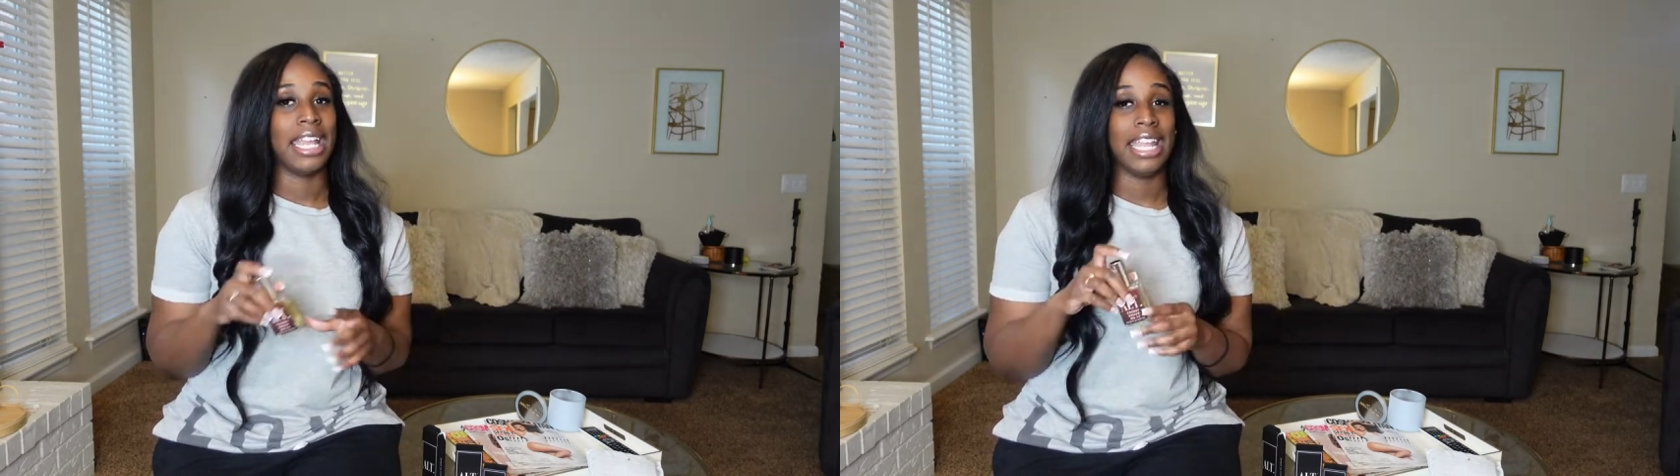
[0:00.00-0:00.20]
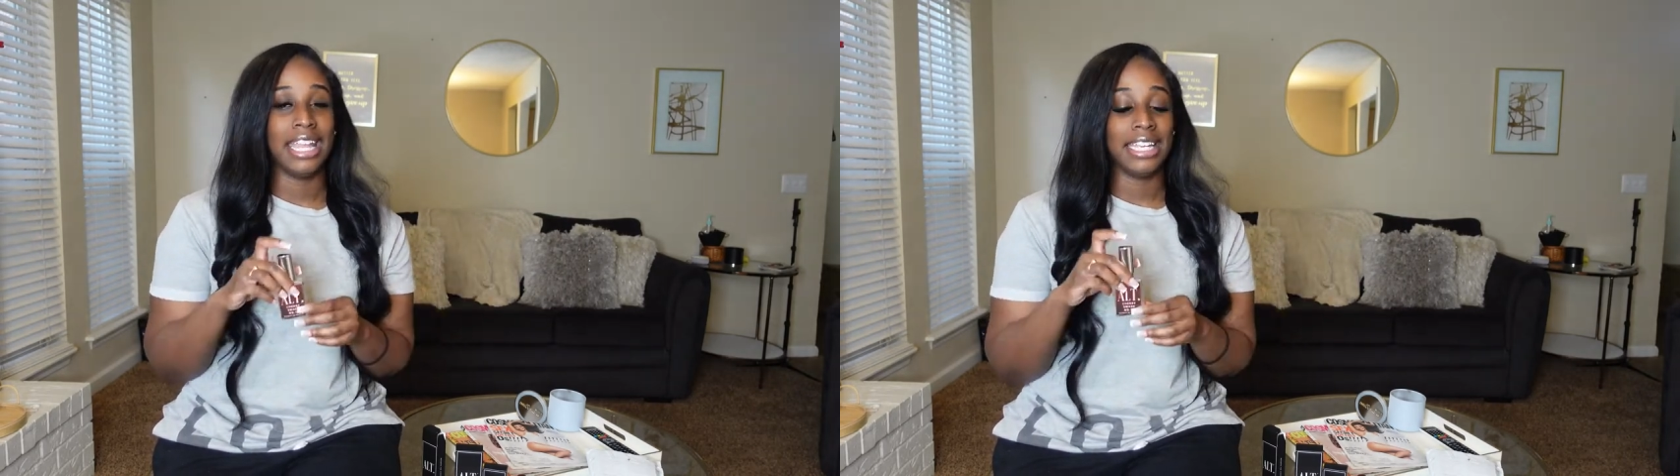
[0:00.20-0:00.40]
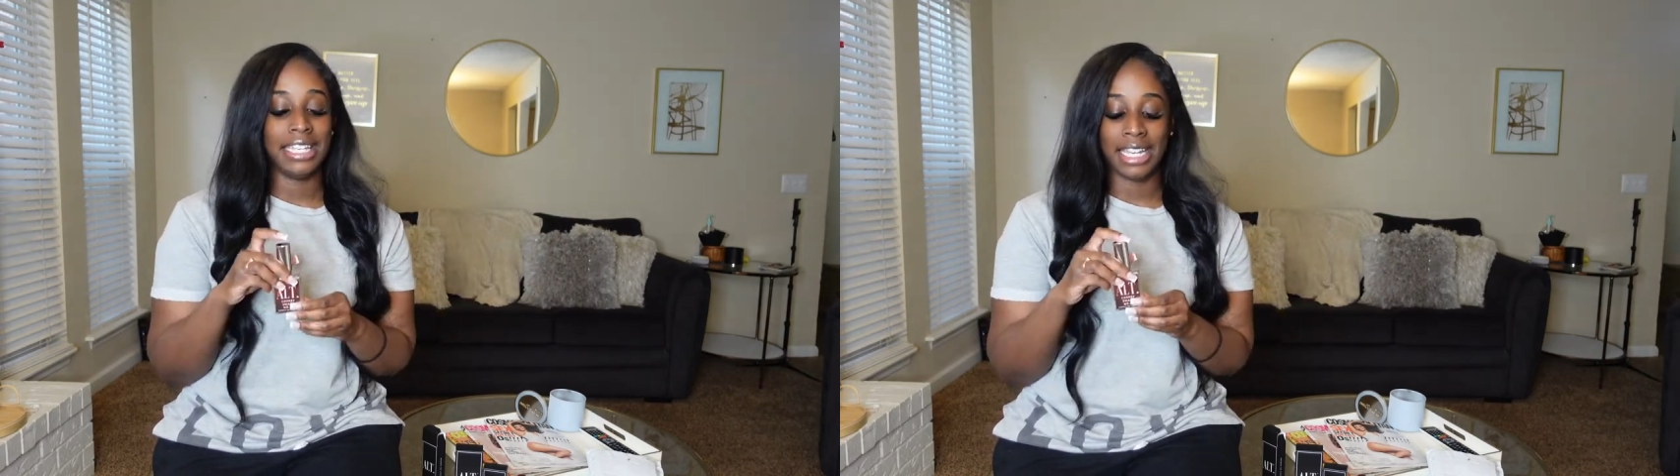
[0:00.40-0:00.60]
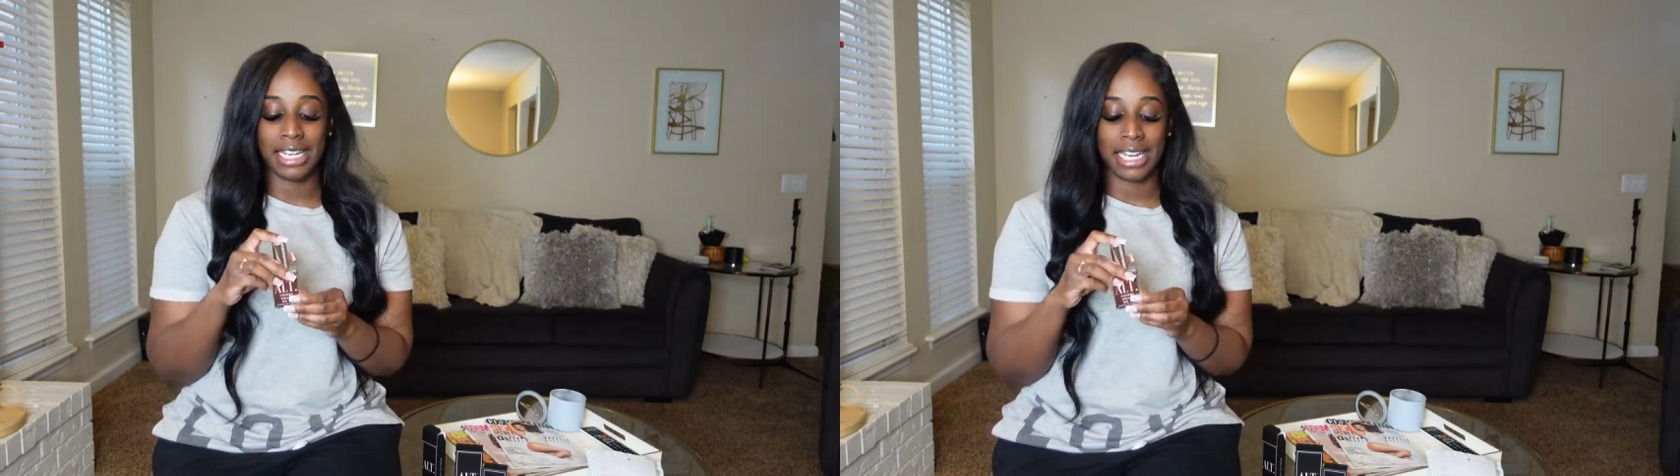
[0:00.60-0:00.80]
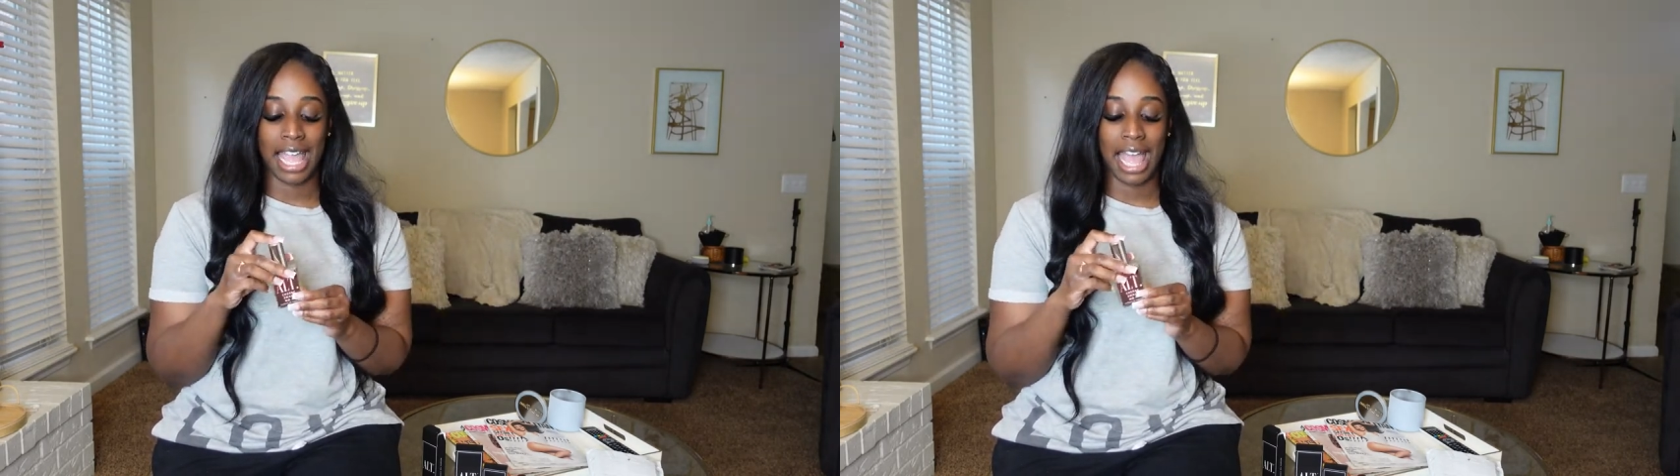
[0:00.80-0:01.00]
it
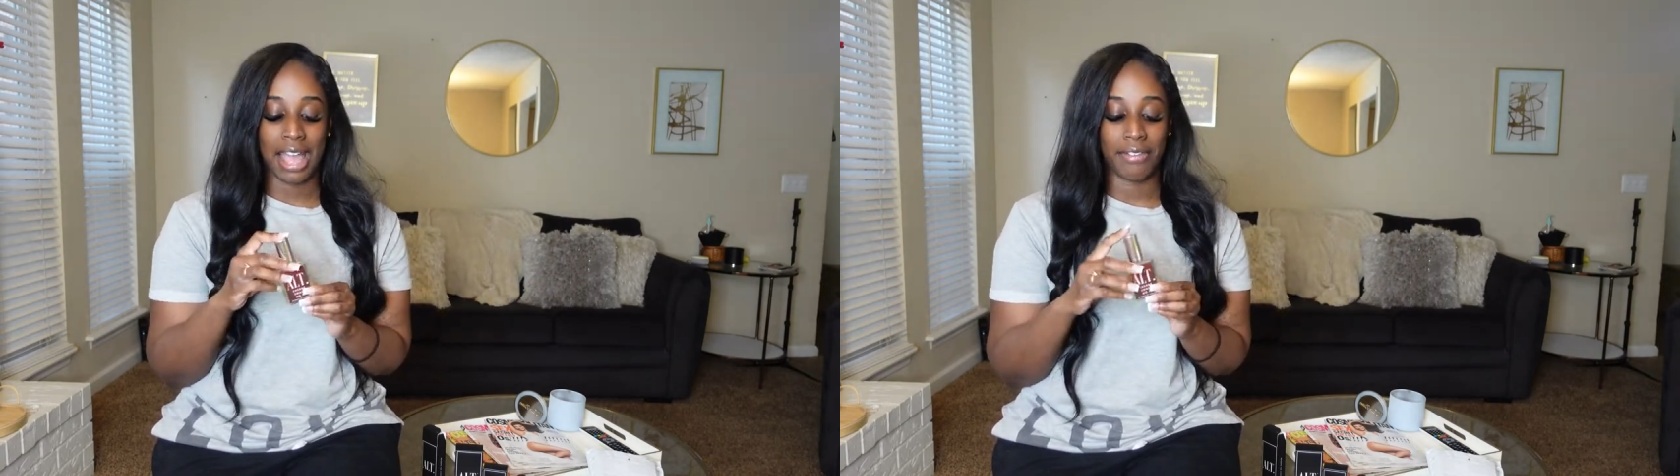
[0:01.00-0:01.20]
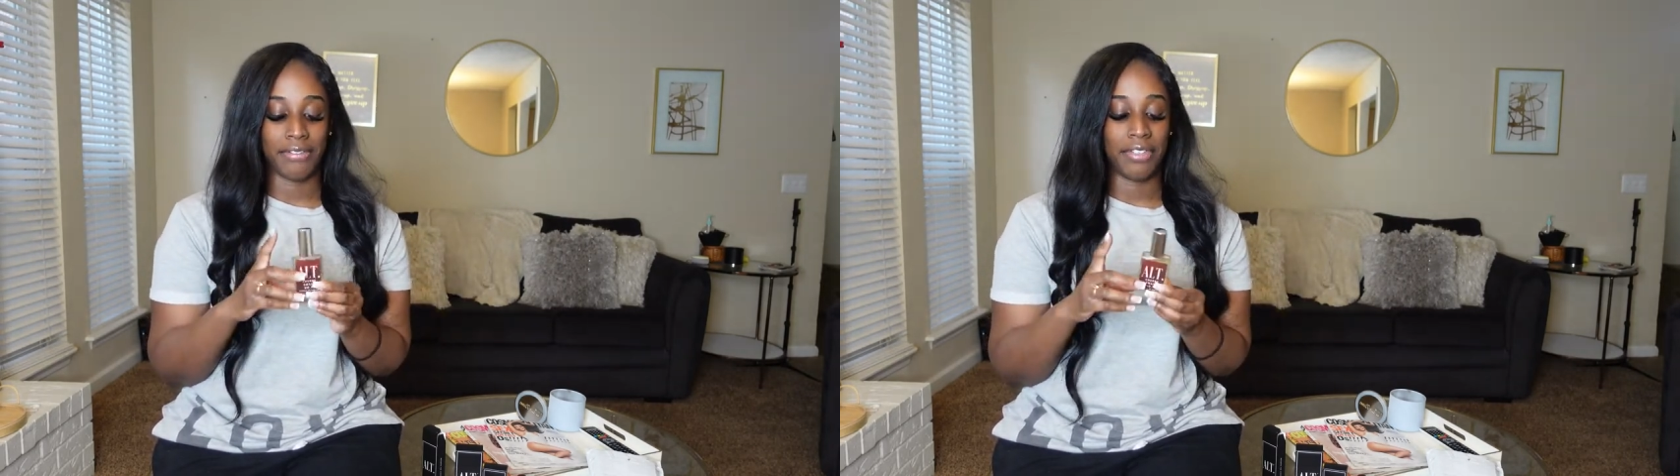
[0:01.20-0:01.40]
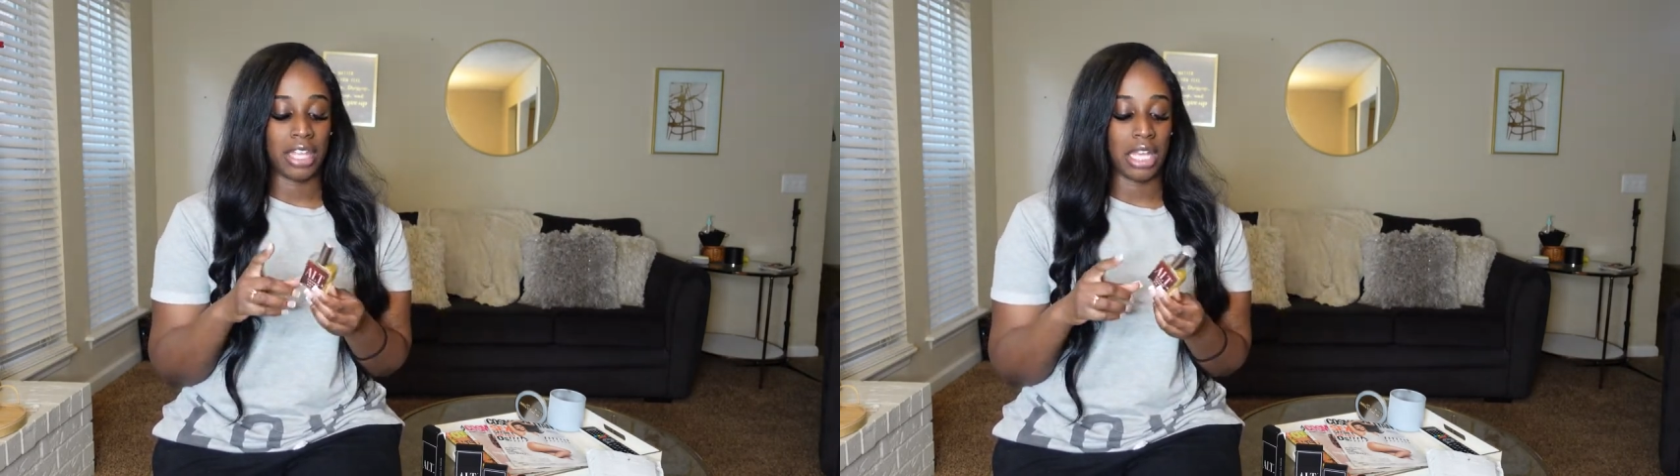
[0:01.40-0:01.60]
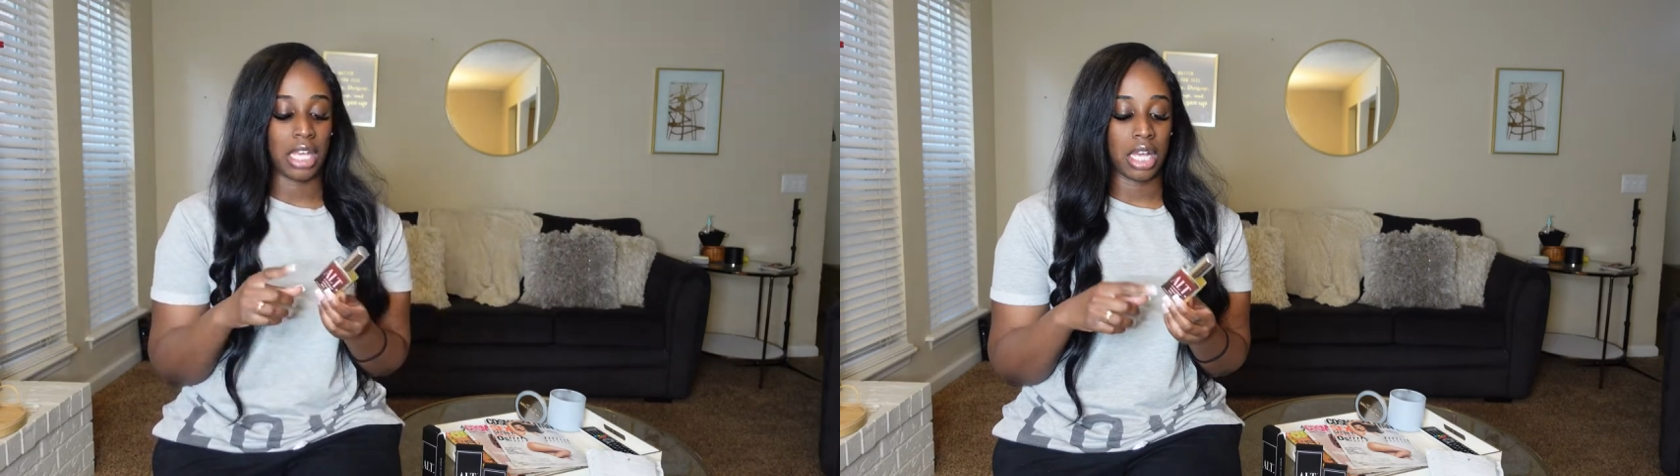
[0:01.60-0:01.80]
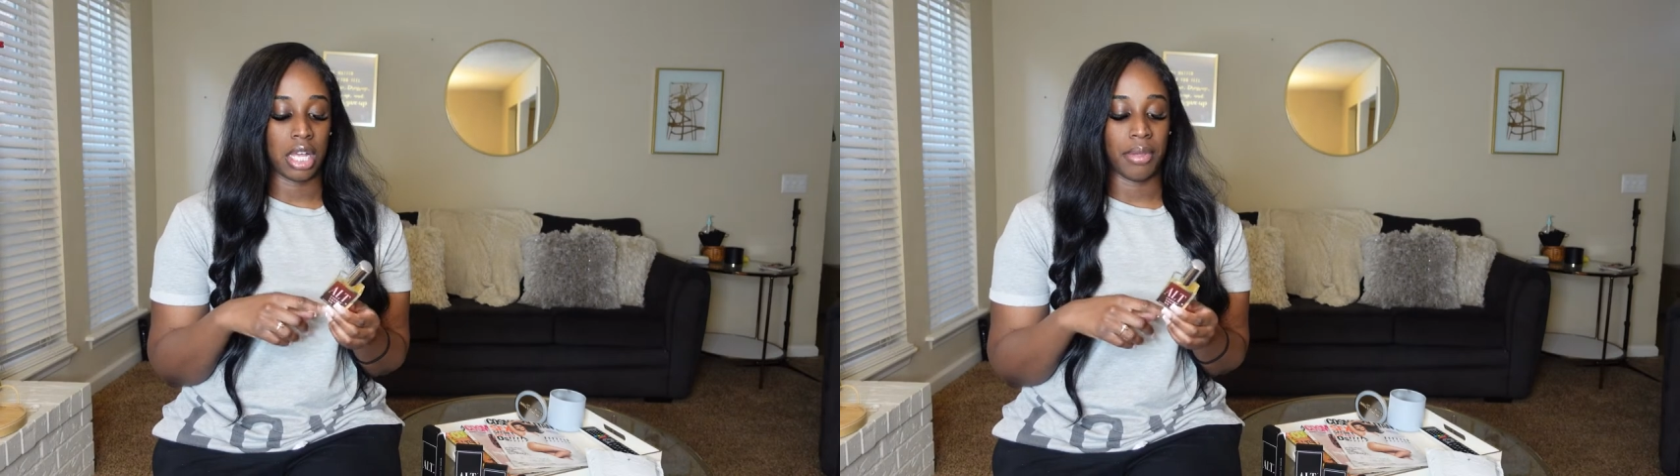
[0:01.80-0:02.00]
didn't have
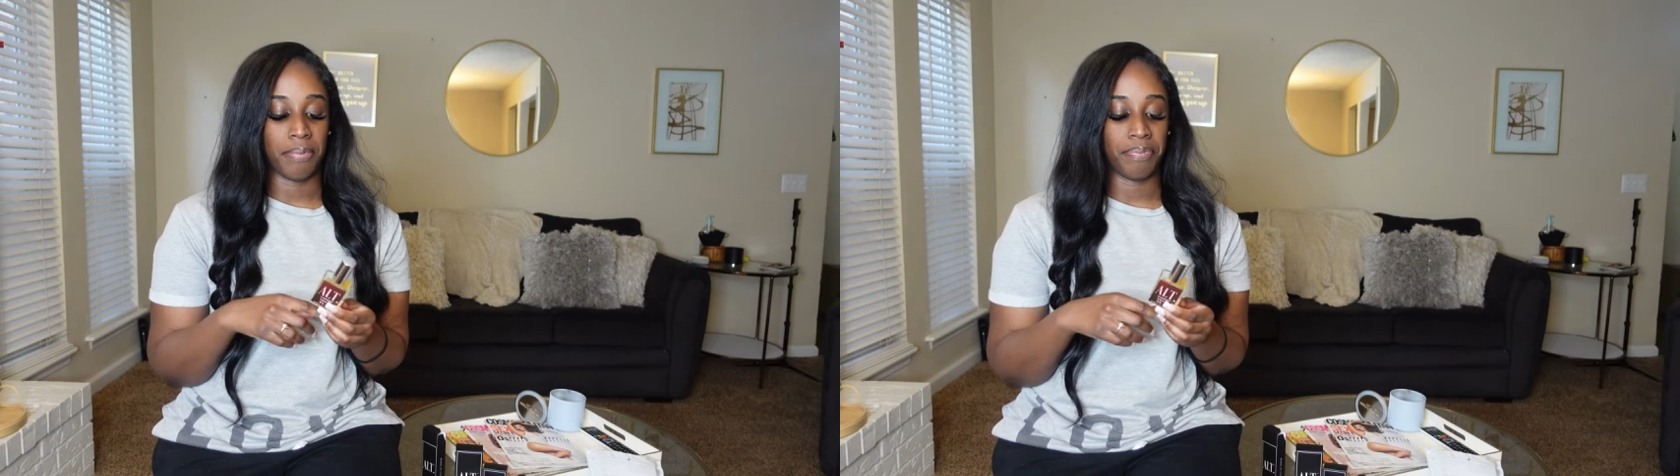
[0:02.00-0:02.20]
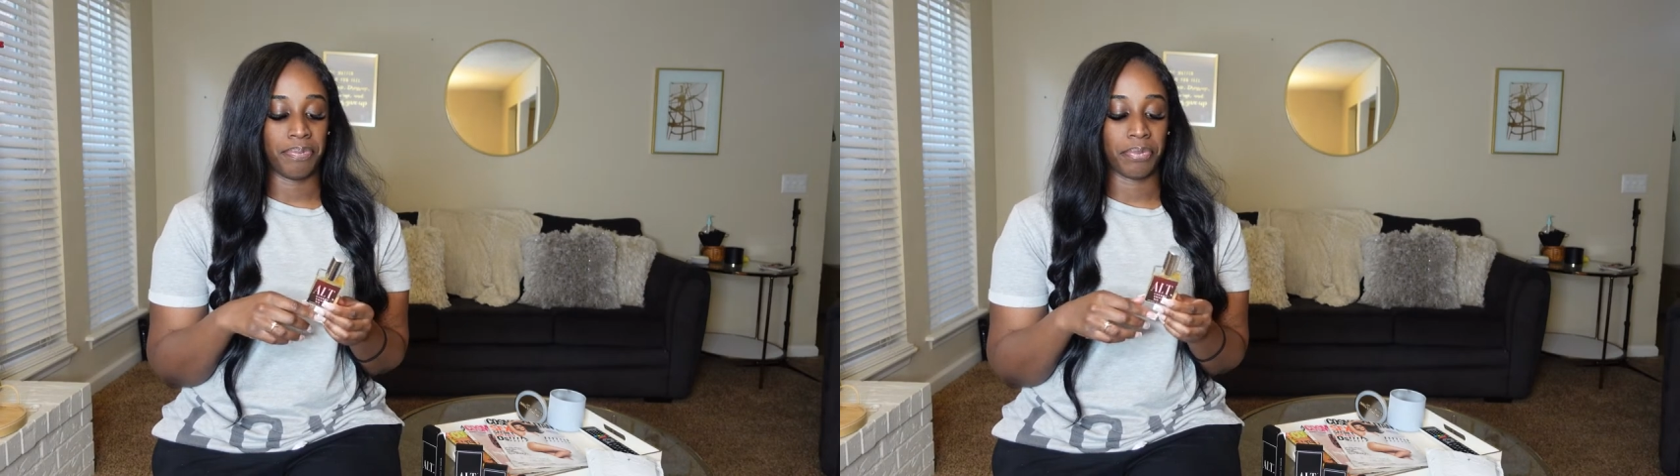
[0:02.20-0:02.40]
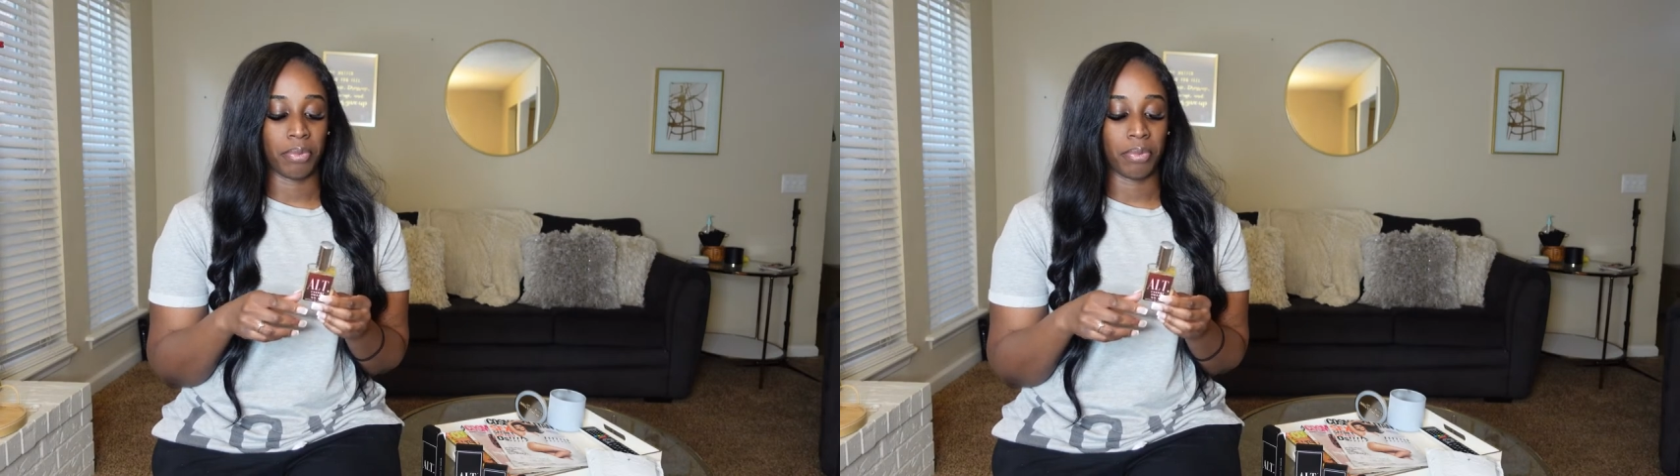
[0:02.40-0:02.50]
the um,